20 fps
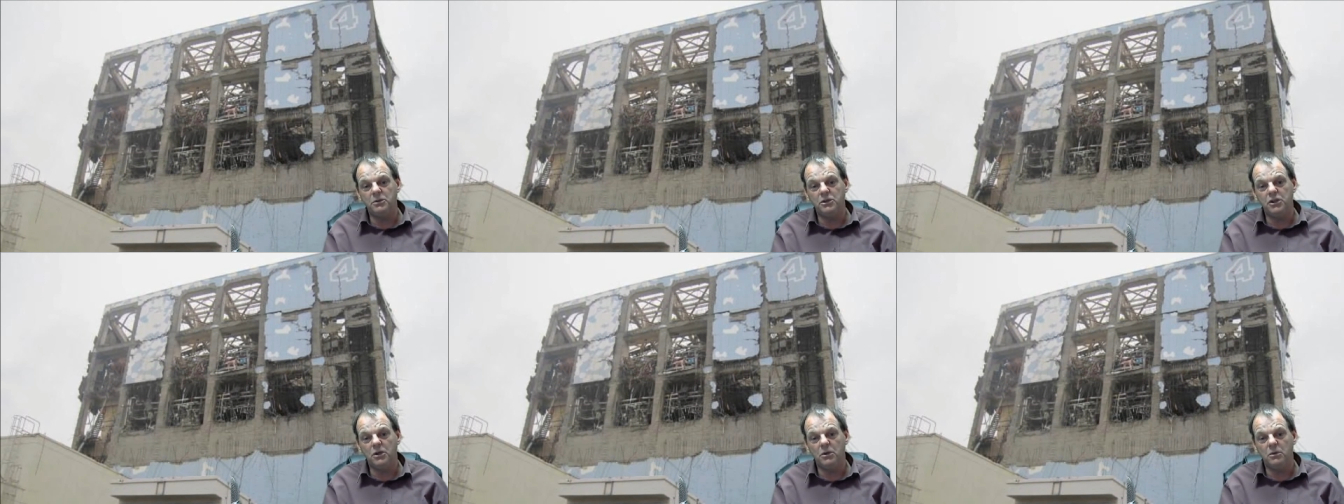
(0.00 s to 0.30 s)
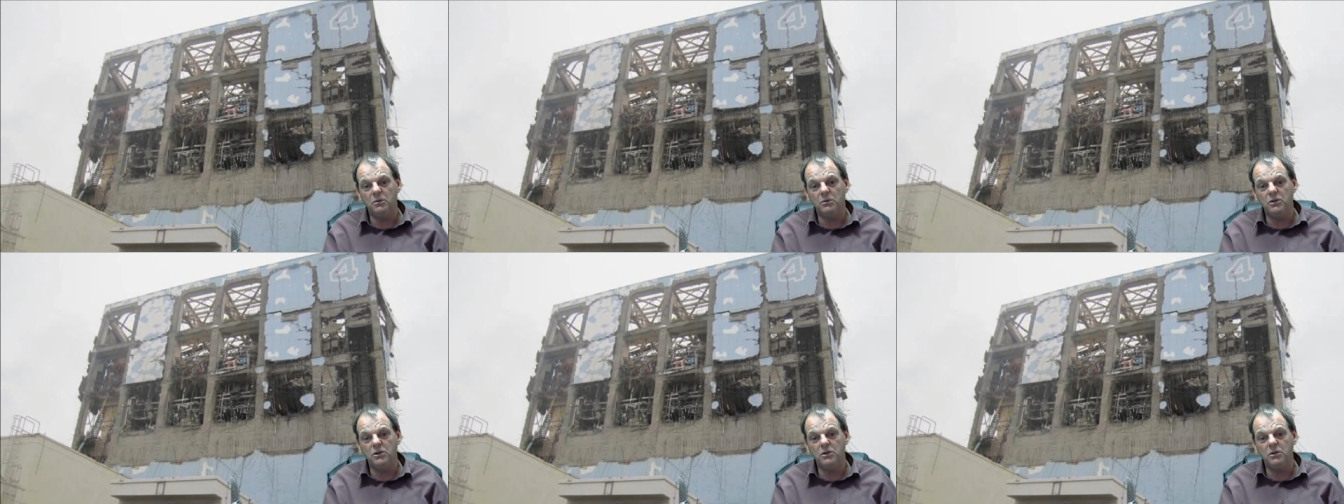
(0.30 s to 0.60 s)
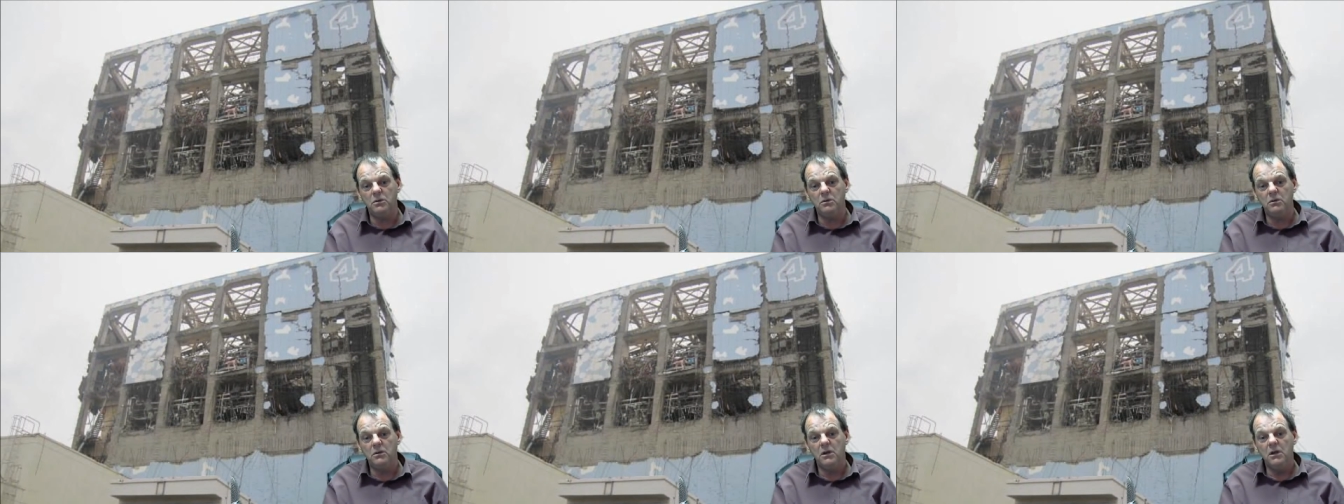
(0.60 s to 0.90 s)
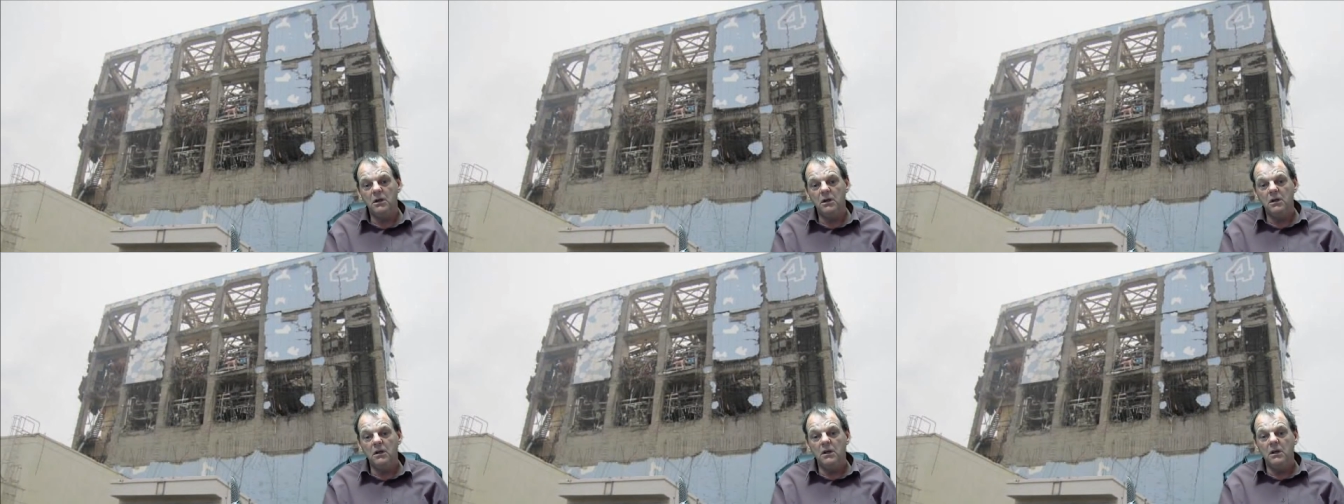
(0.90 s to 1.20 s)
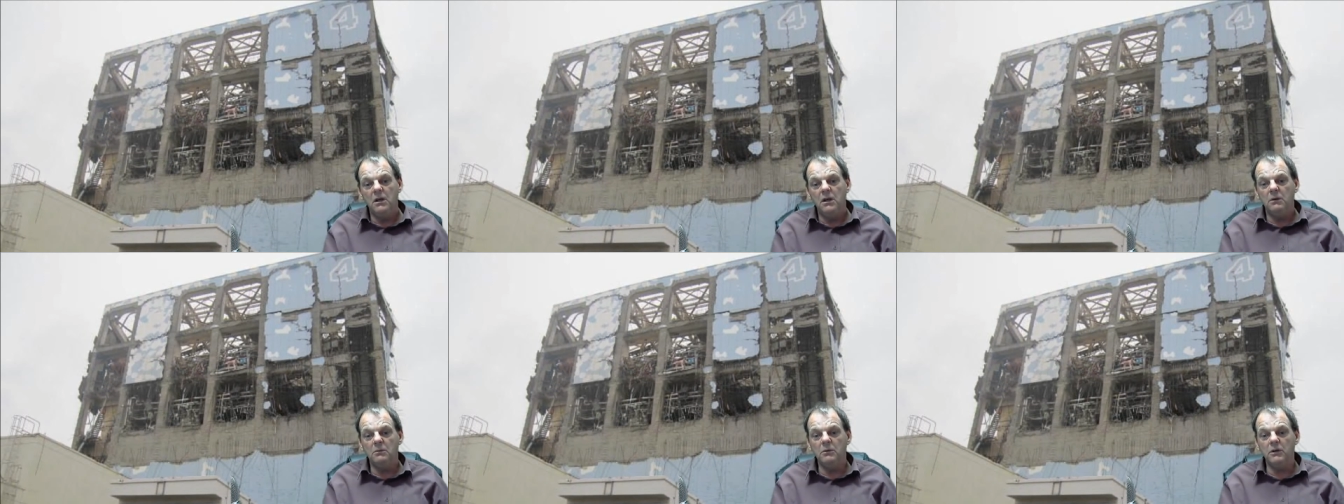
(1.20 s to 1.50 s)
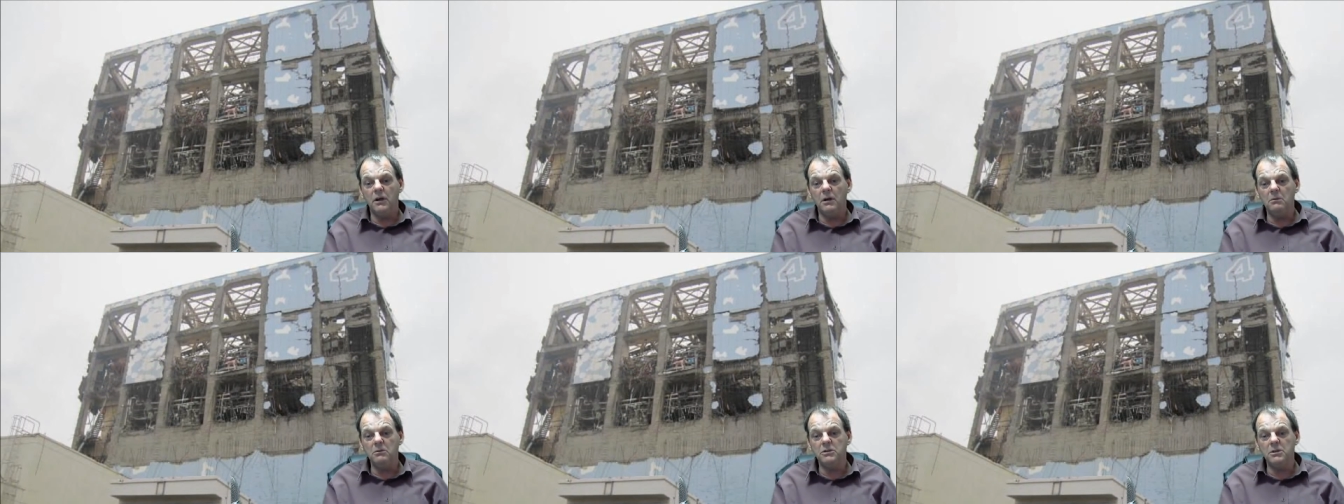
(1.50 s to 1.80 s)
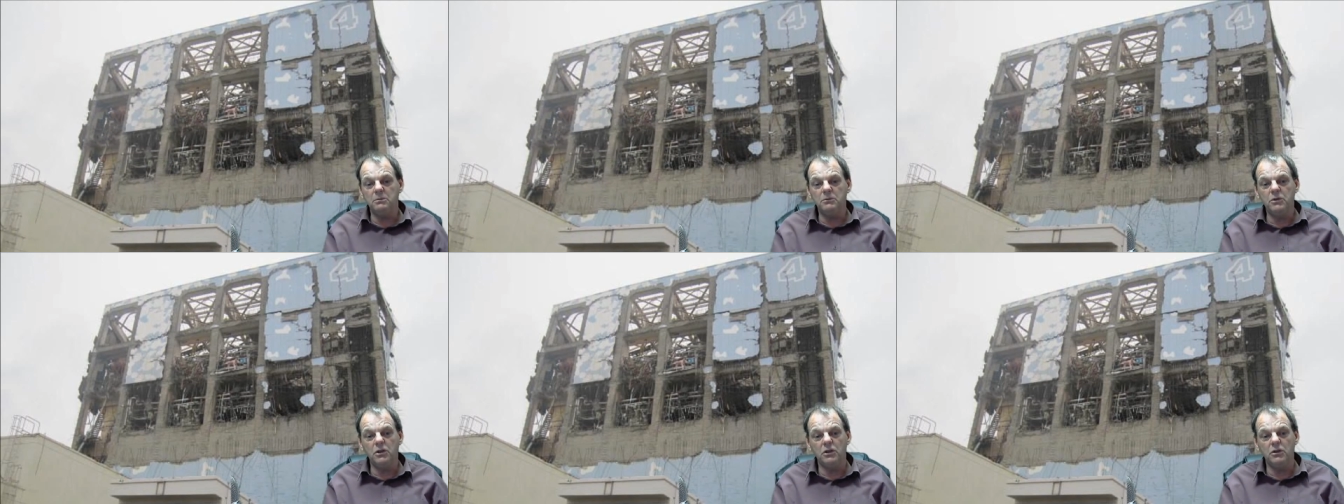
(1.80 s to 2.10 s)
was showing you? And we're almost
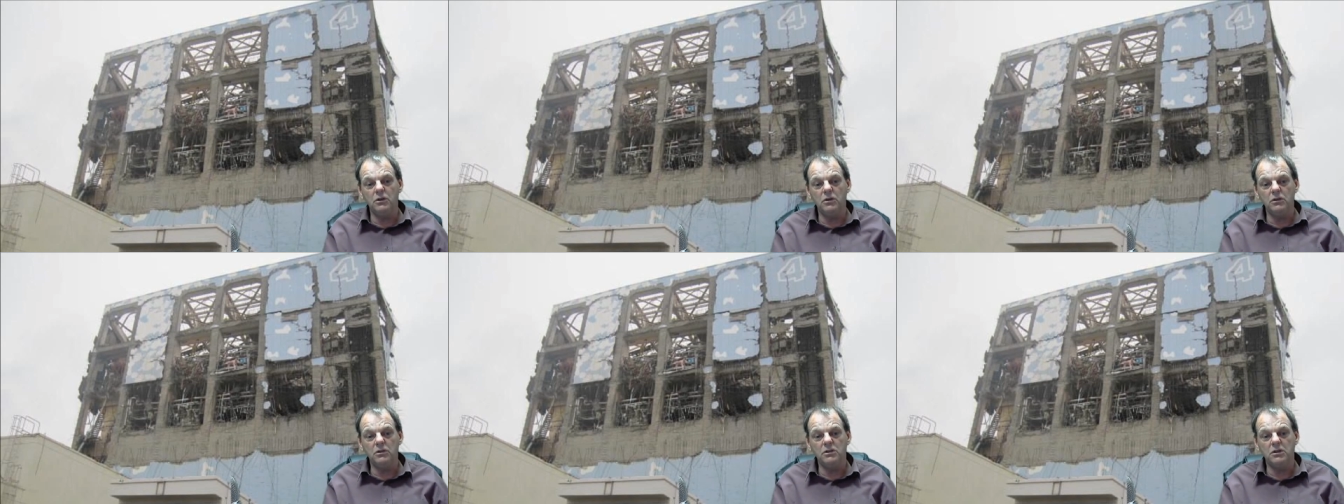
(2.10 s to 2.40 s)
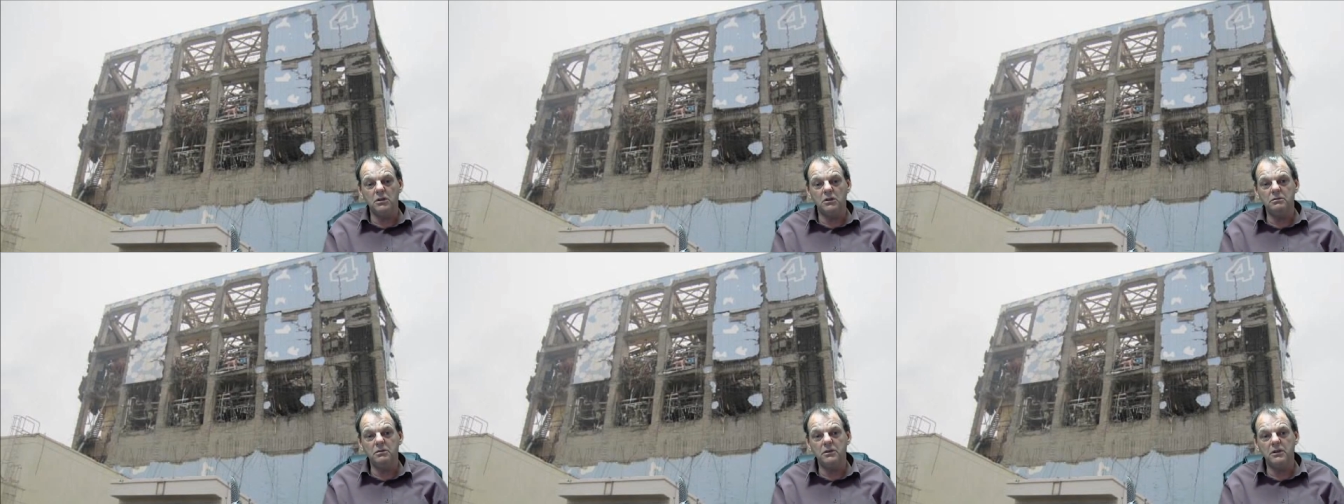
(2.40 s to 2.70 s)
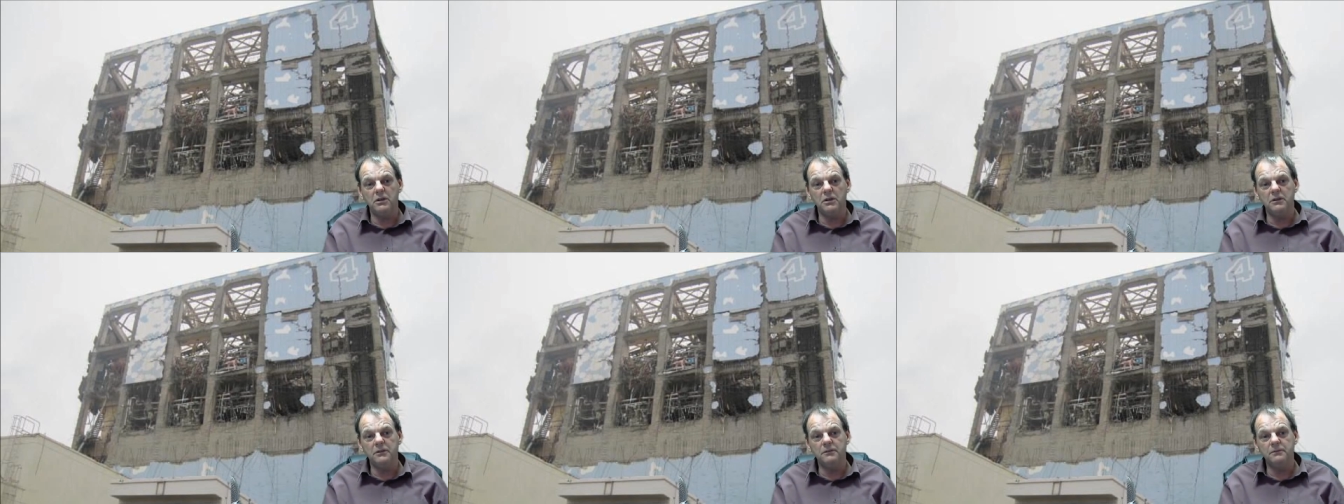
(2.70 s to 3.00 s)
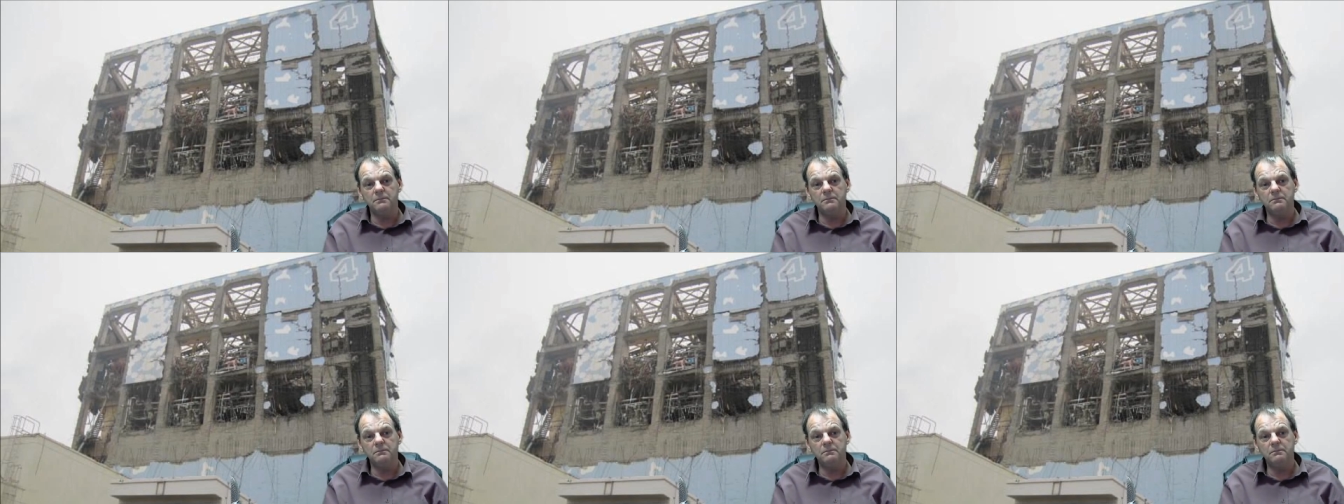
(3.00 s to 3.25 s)
up to the good stuff here.